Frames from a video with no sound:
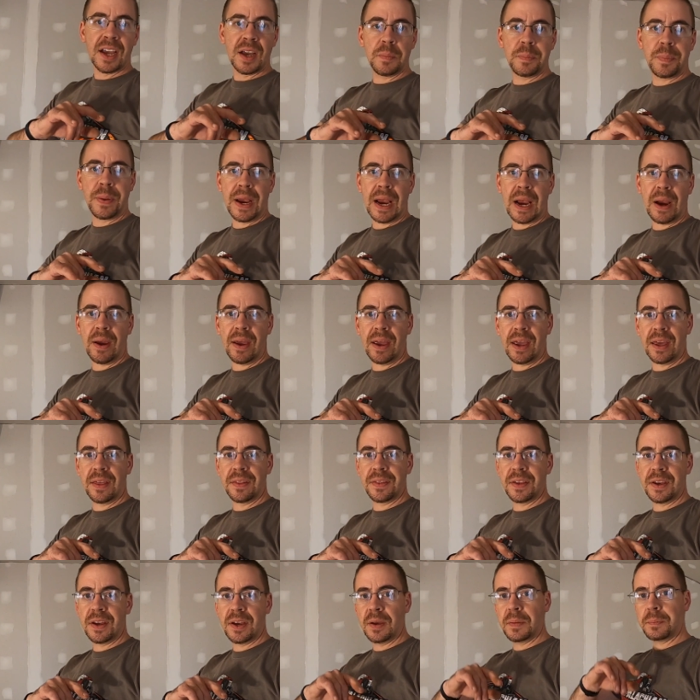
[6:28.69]

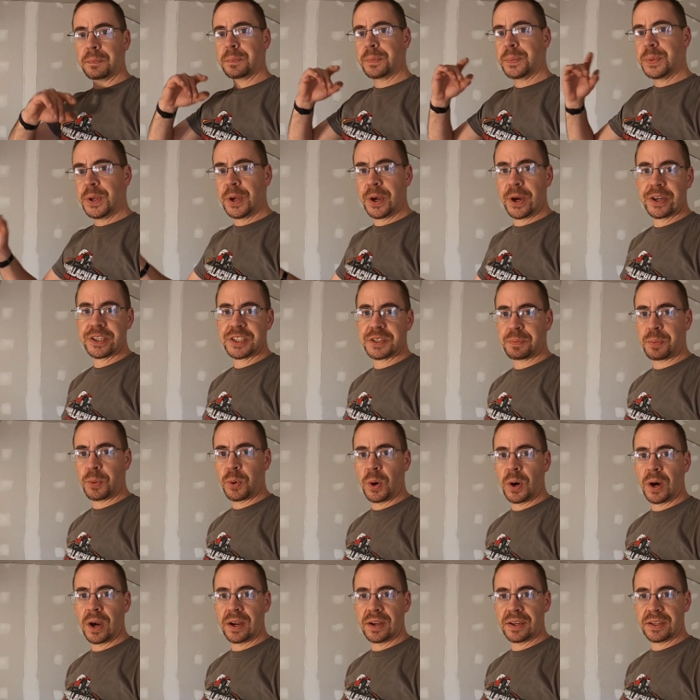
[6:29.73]
comparing the pure
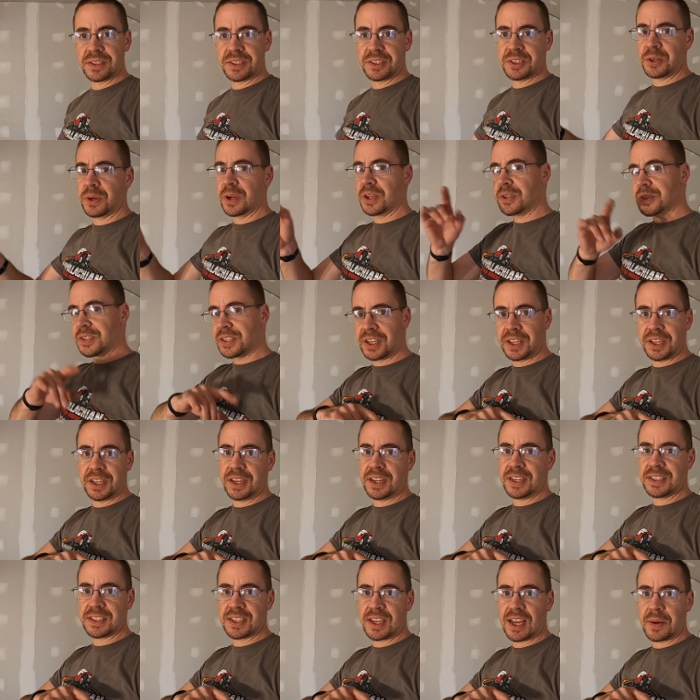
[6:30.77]
sport to a
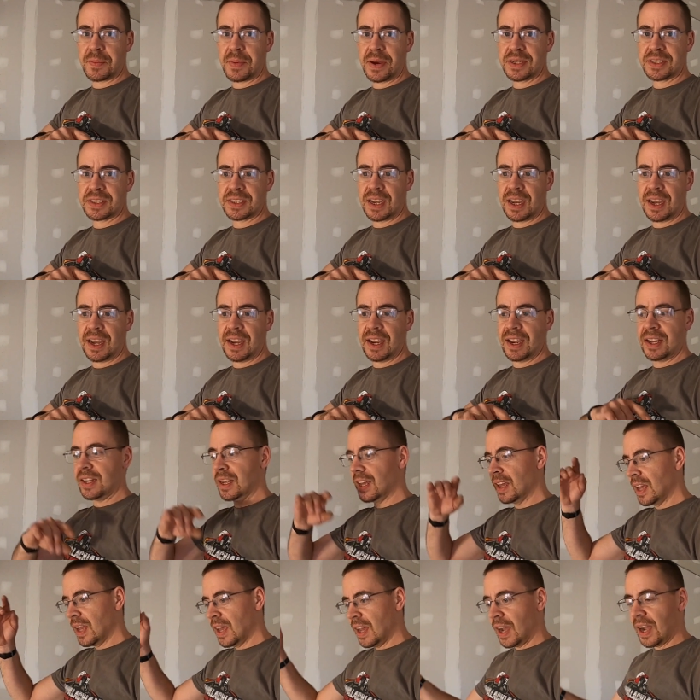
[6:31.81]
utility side by
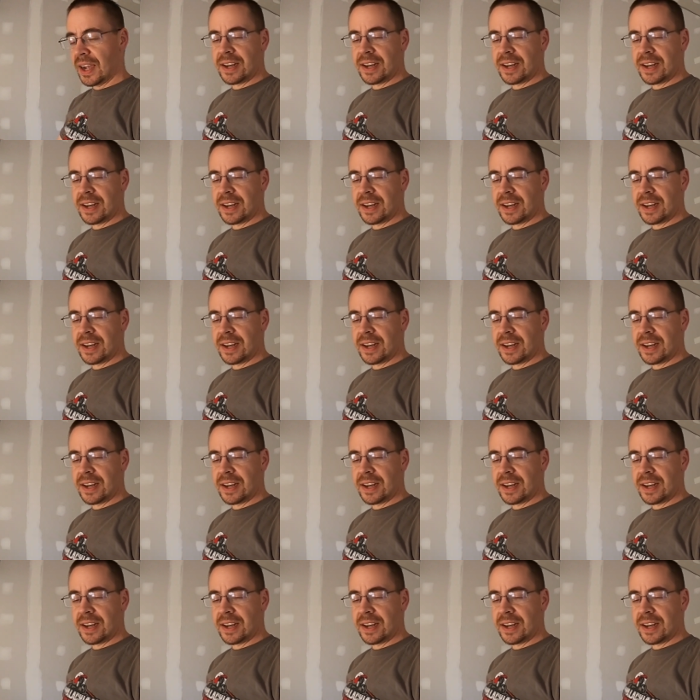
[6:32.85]
side.